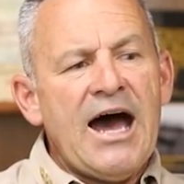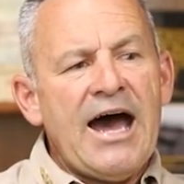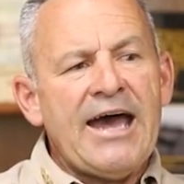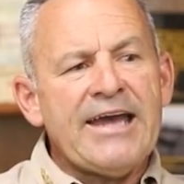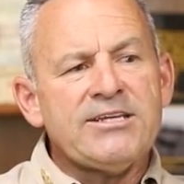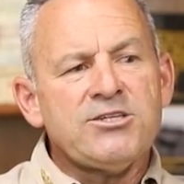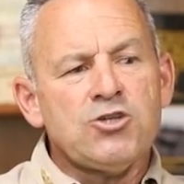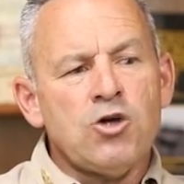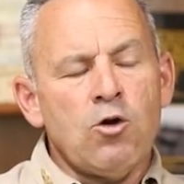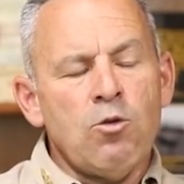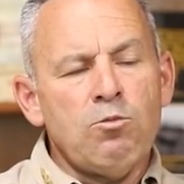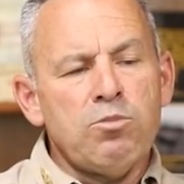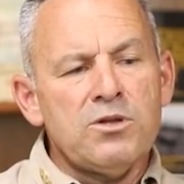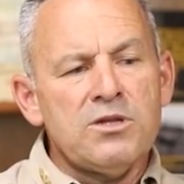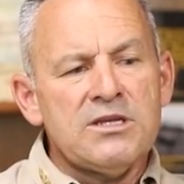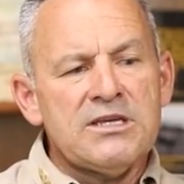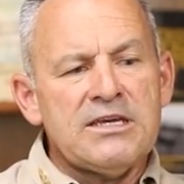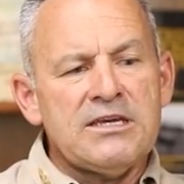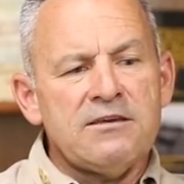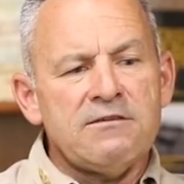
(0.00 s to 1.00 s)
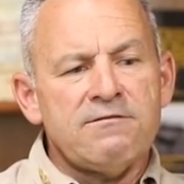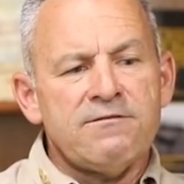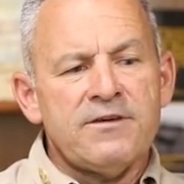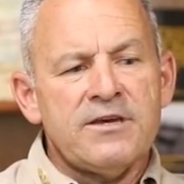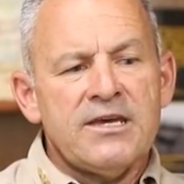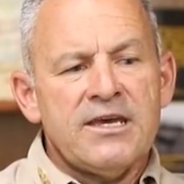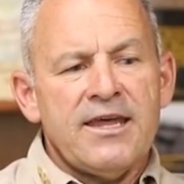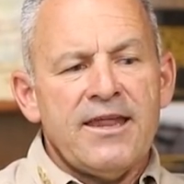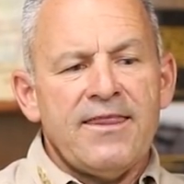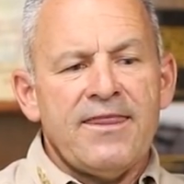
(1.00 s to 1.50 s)
I don't
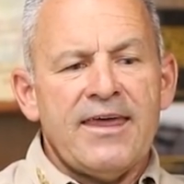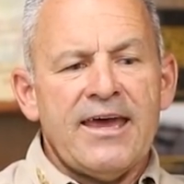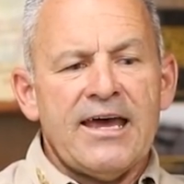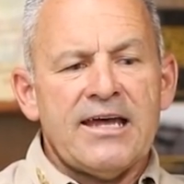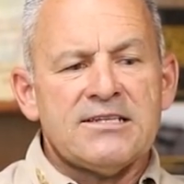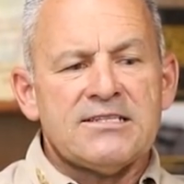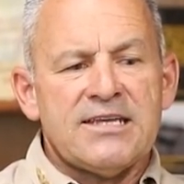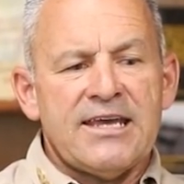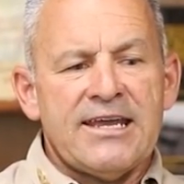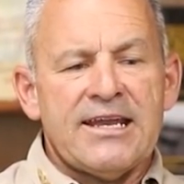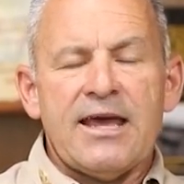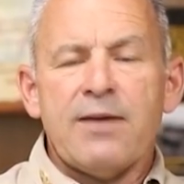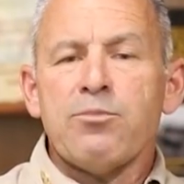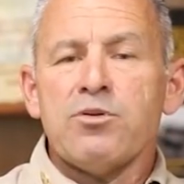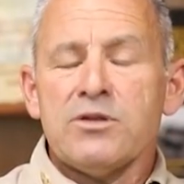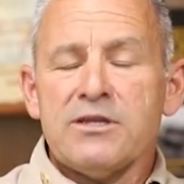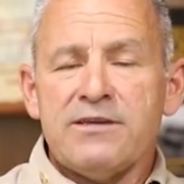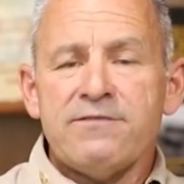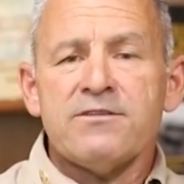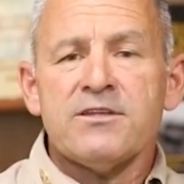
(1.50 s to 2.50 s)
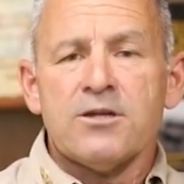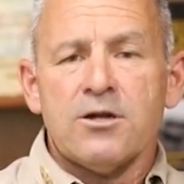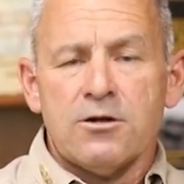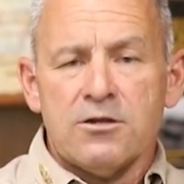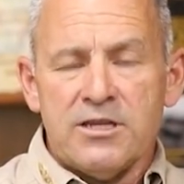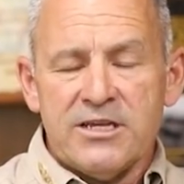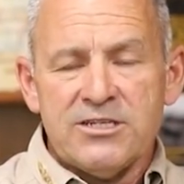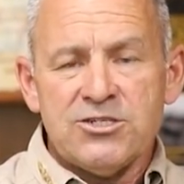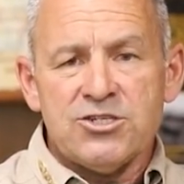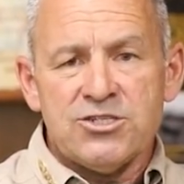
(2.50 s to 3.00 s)
believe that, and I believe that
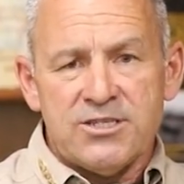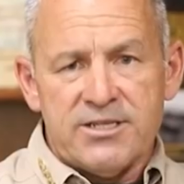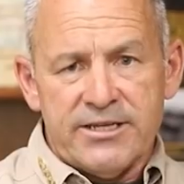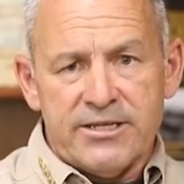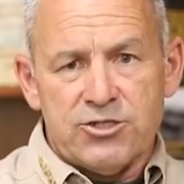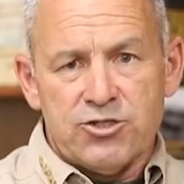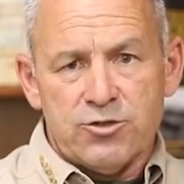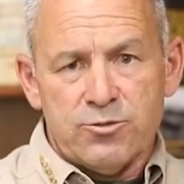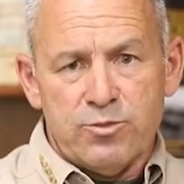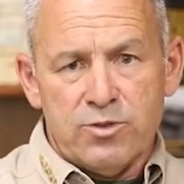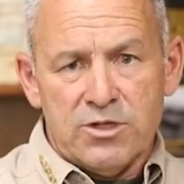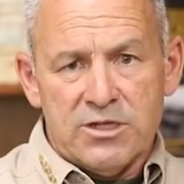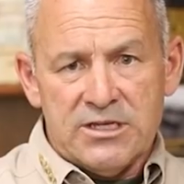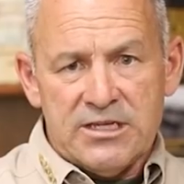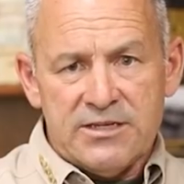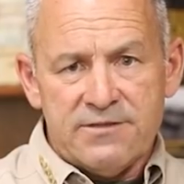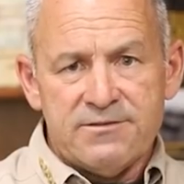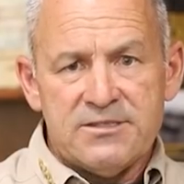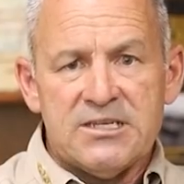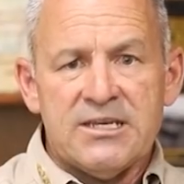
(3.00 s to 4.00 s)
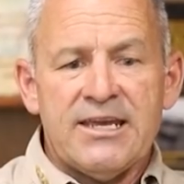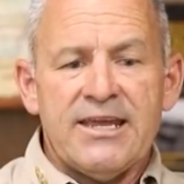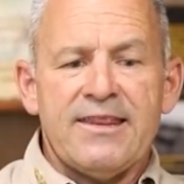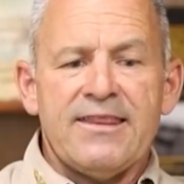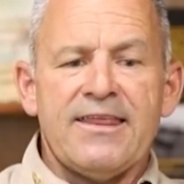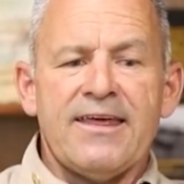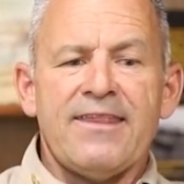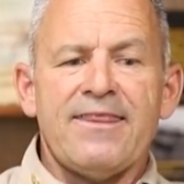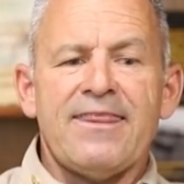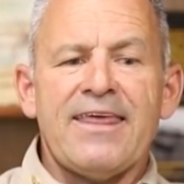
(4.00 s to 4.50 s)
our legislature believes,
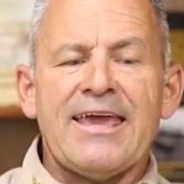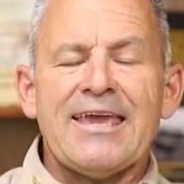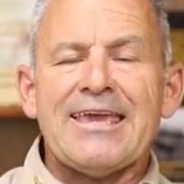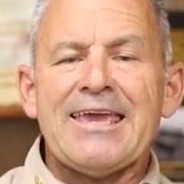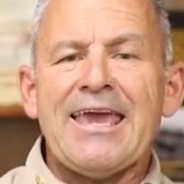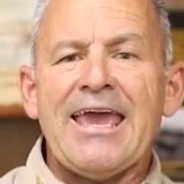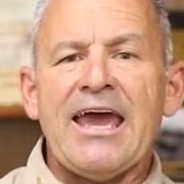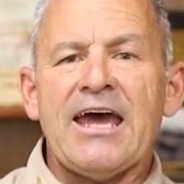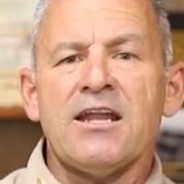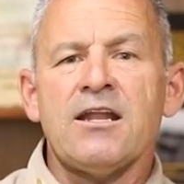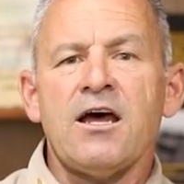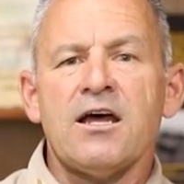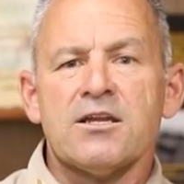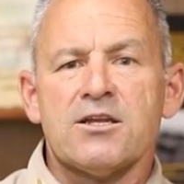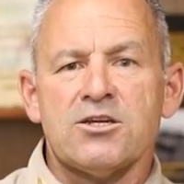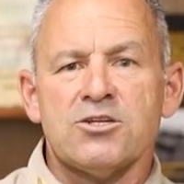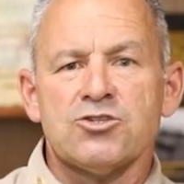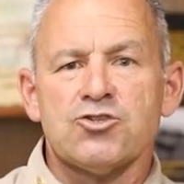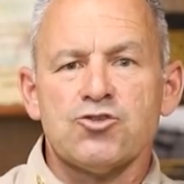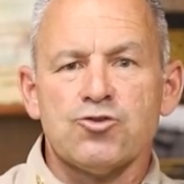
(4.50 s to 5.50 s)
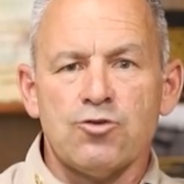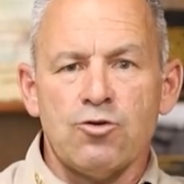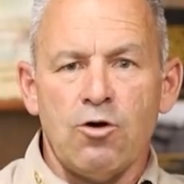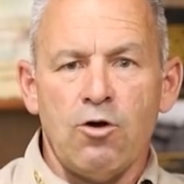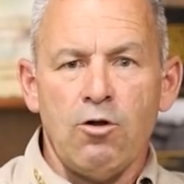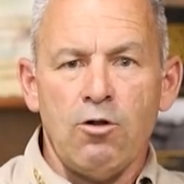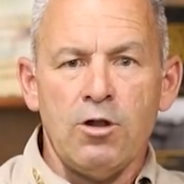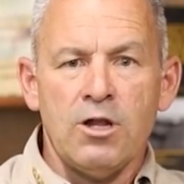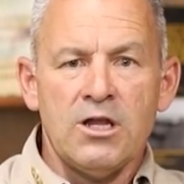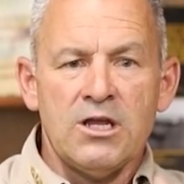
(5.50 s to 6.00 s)
that they cannot
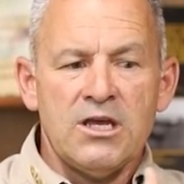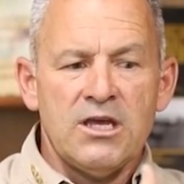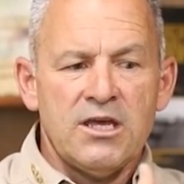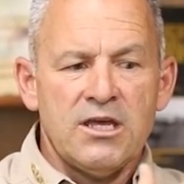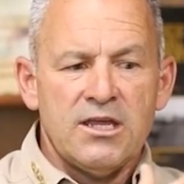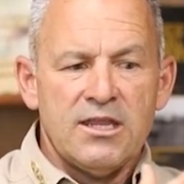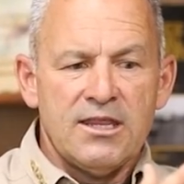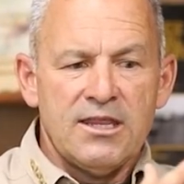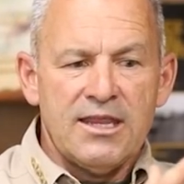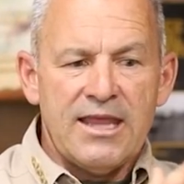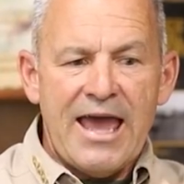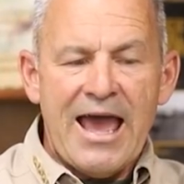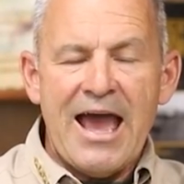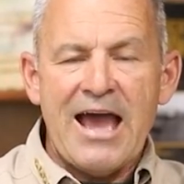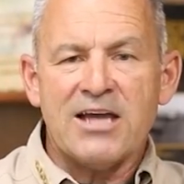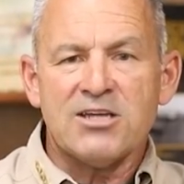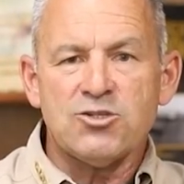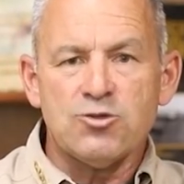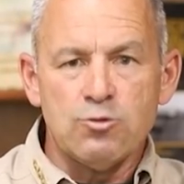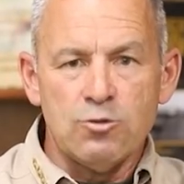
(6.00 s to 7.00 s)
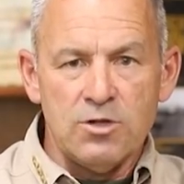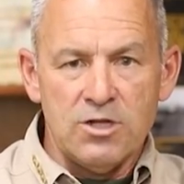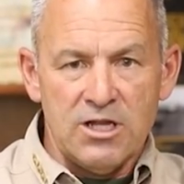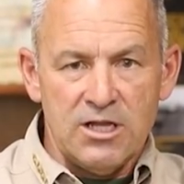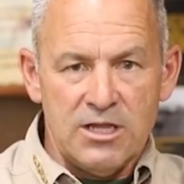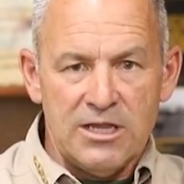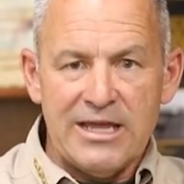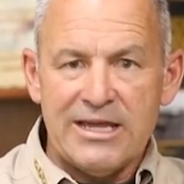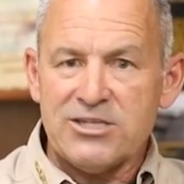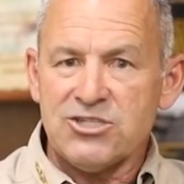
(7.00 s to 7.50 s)
control
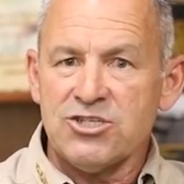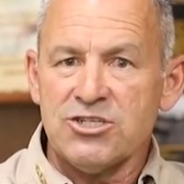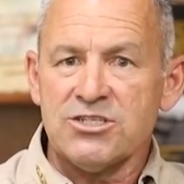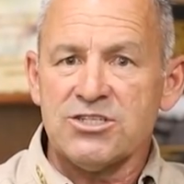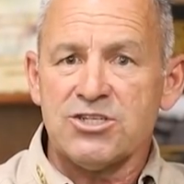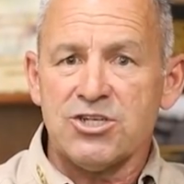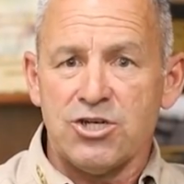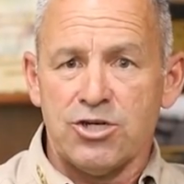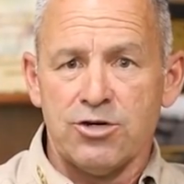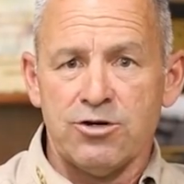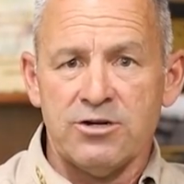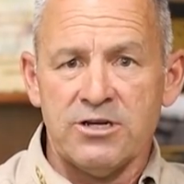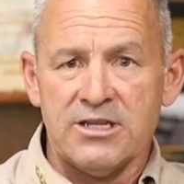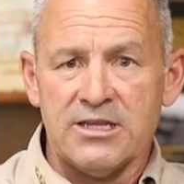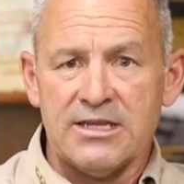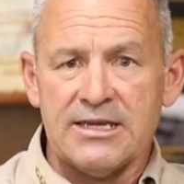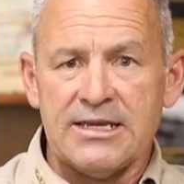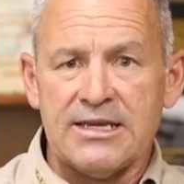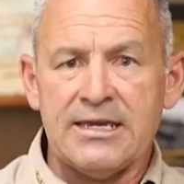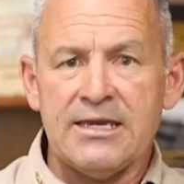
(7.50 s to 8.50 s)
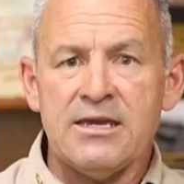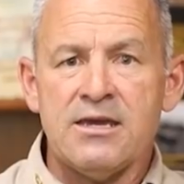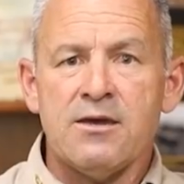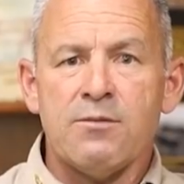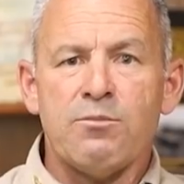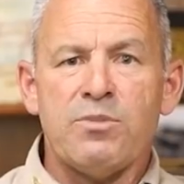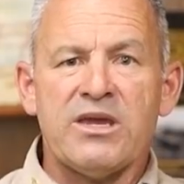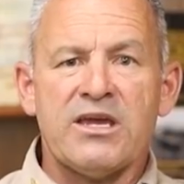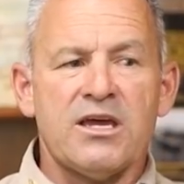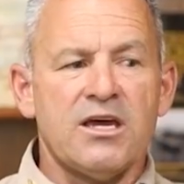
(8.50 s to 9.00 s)
actual elections currently,
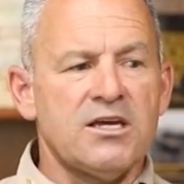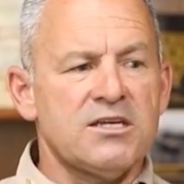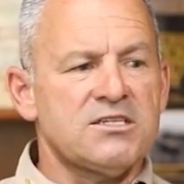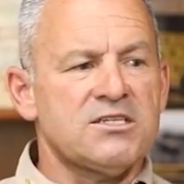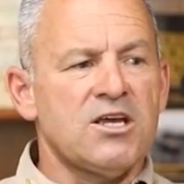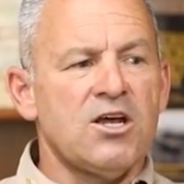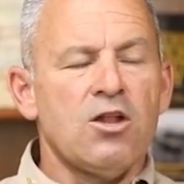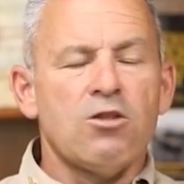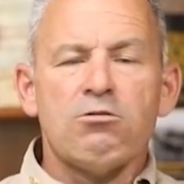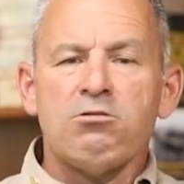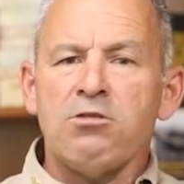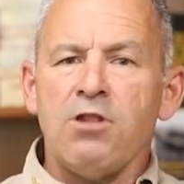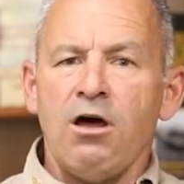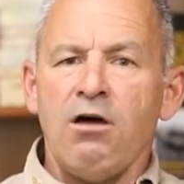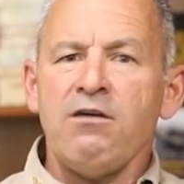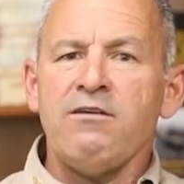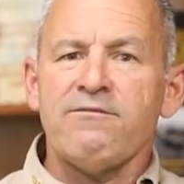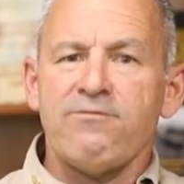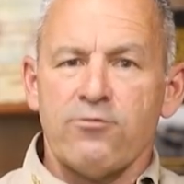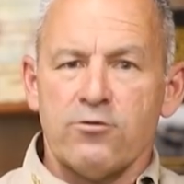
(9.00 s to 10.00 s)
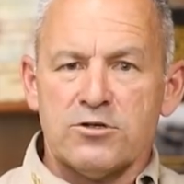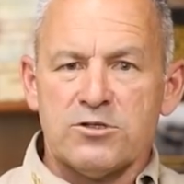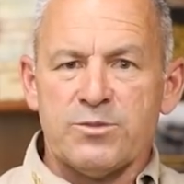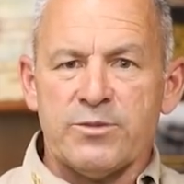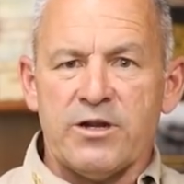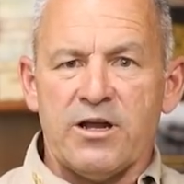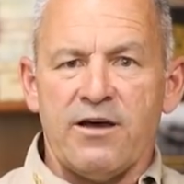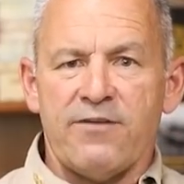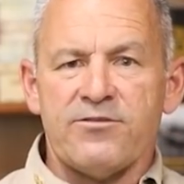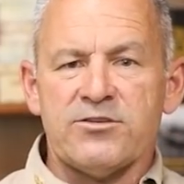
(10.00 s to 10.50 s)
because law
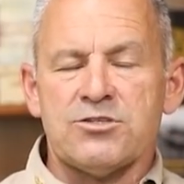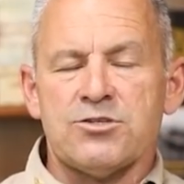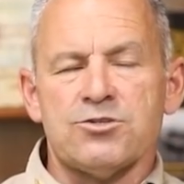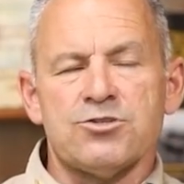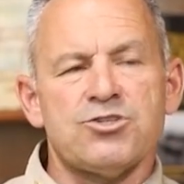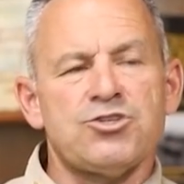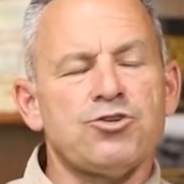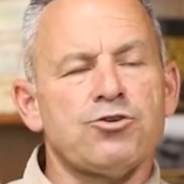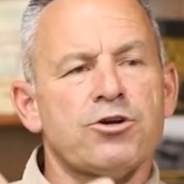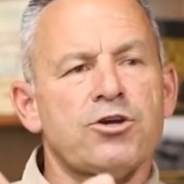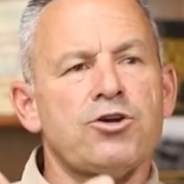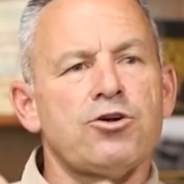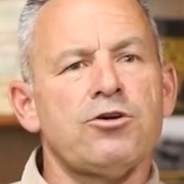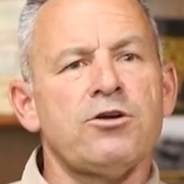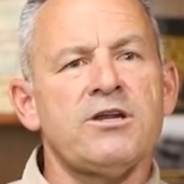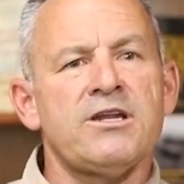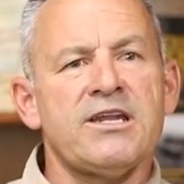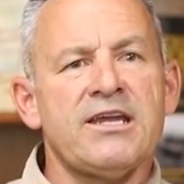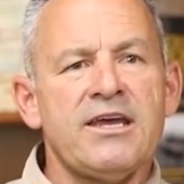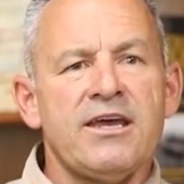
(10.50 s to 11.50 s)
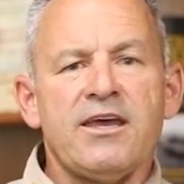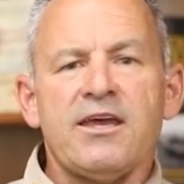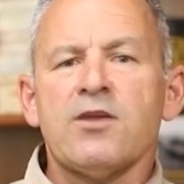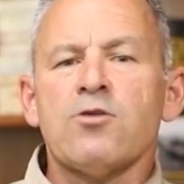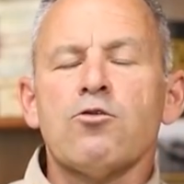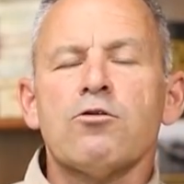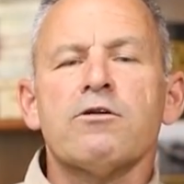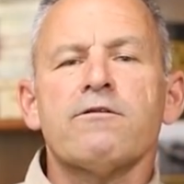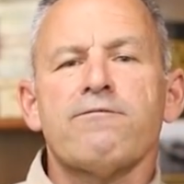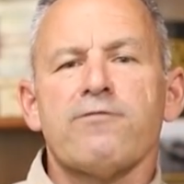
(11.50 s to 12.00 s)
enforcement officers,
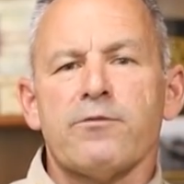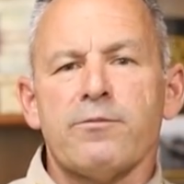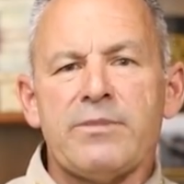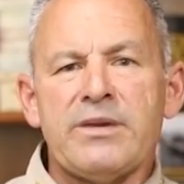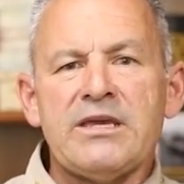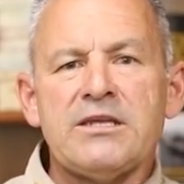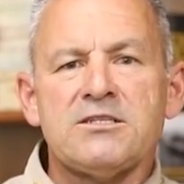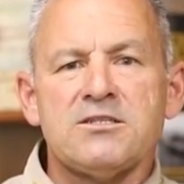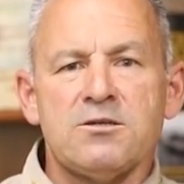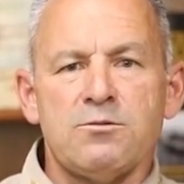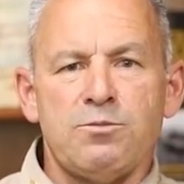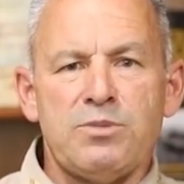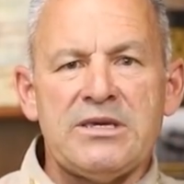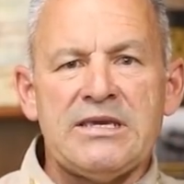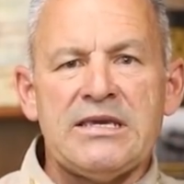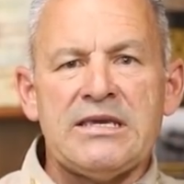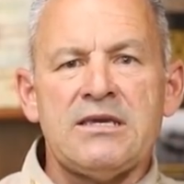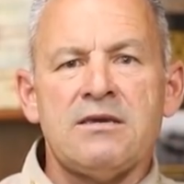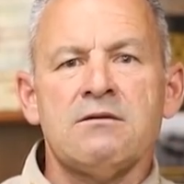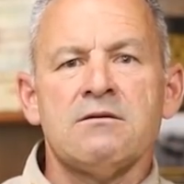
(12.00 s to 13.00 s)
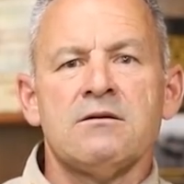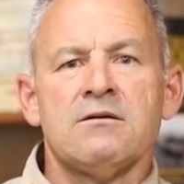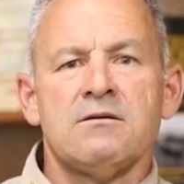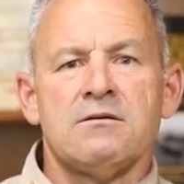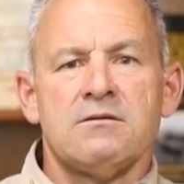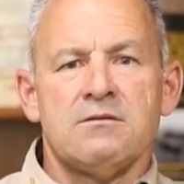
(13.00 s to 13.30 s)
in order for me to be